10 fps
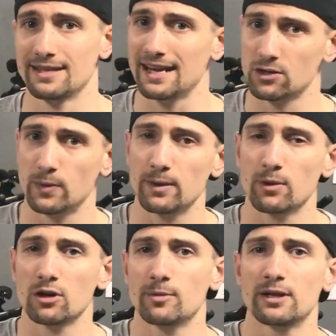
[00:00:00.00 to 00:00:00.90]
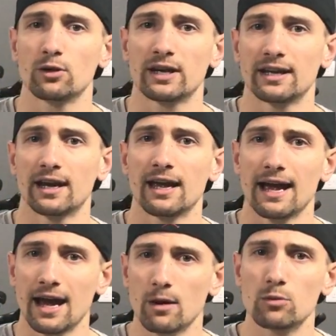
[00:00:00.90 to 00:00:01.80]
Next week, we're going to be looking at
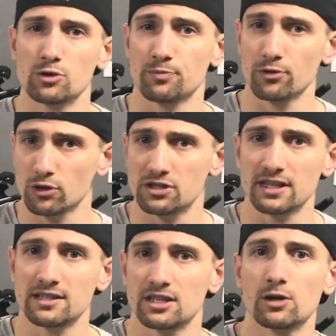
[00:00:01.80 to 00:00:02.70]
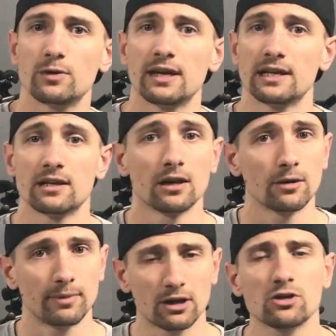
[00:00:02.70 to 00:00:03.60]
how much protein do you need
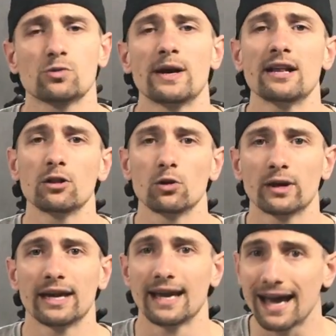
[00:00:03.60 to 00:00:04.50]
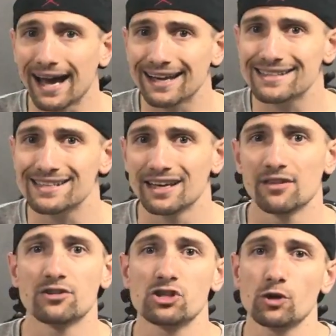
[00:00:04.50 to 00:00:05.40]
because we're looking at
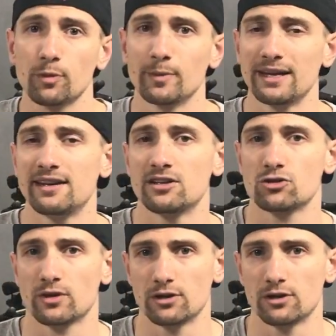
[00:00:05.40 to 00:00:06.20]
the supplement industry,